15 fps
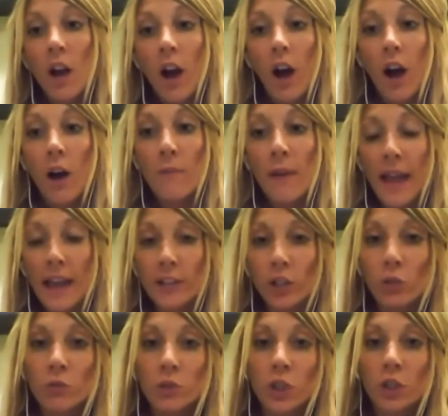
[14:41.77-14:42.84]
And
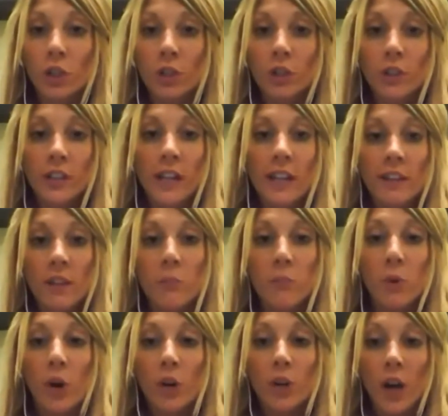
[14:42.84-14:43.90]
you learn in the
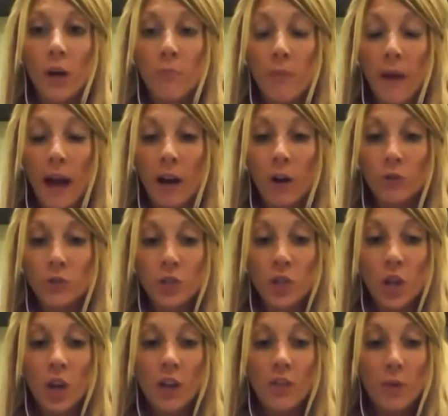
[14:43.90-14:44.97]
book about
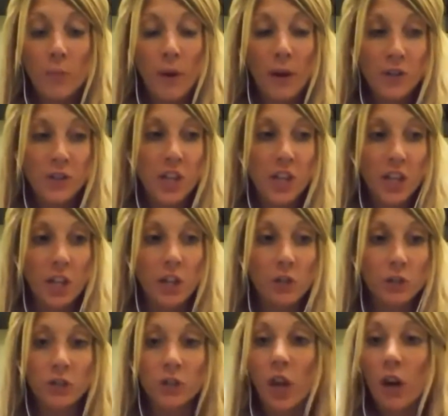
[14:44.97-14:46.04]
the
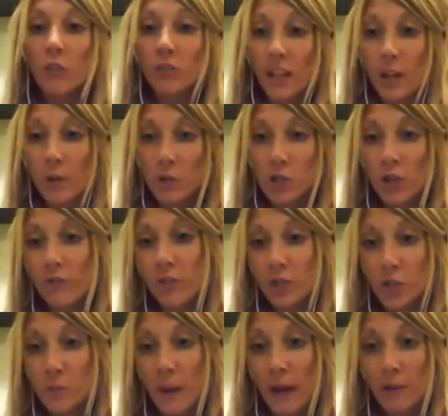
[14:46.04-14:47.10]
particular love language of your
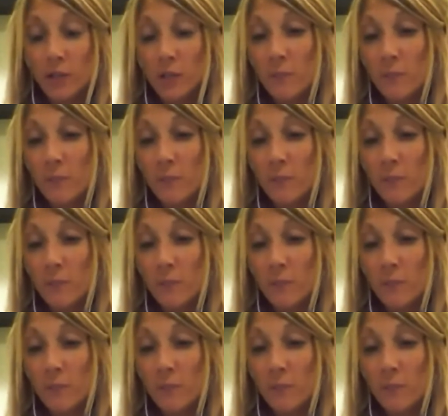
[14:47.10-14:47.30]
spouse.